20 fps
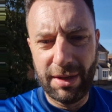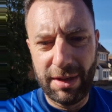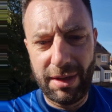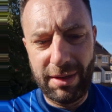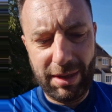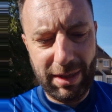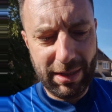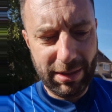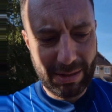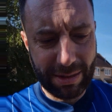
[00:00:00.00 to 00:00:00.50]

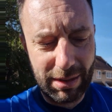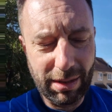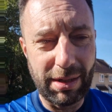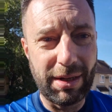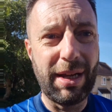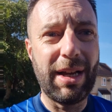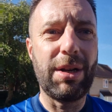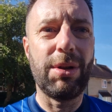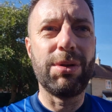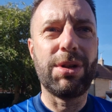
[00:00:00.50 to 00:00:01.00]
the incident he
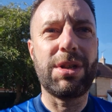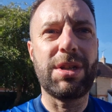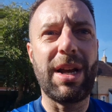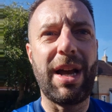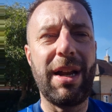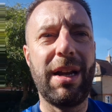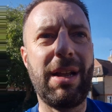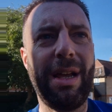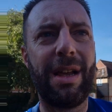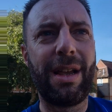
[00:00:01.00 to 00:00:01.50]
had on
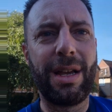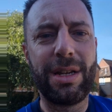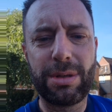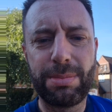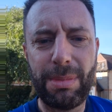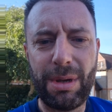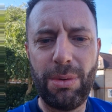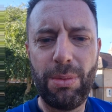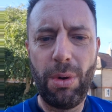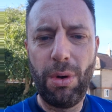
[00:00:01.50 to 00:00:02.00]
Saturday against
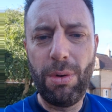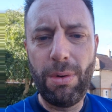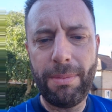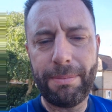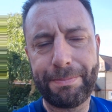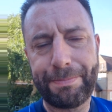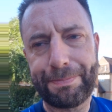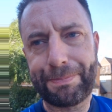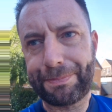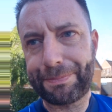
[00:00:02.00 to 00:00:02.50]
Millwall.
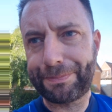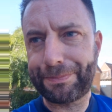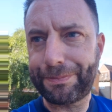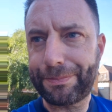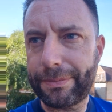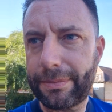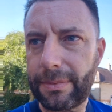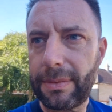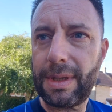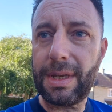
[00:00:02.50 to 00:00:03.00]

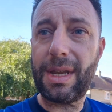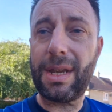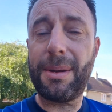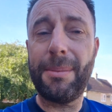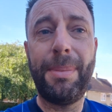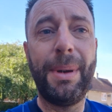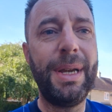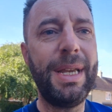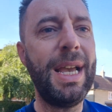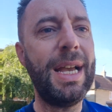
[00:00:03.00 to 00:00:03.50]

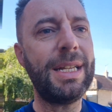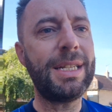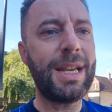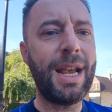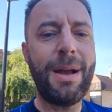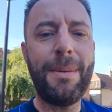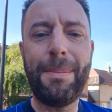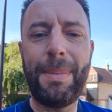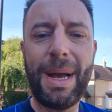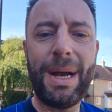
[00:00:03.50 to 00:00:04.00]
But yeah,
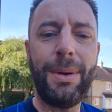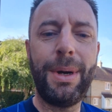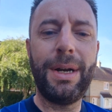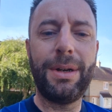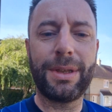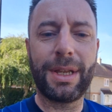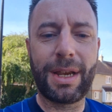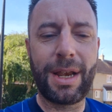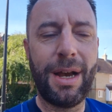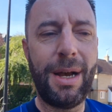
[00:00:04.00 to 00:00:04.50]
Town bow out
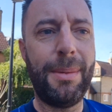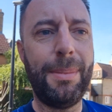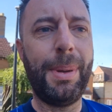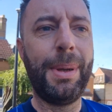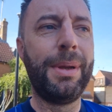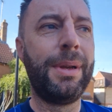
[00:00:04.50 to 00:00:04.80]
the cup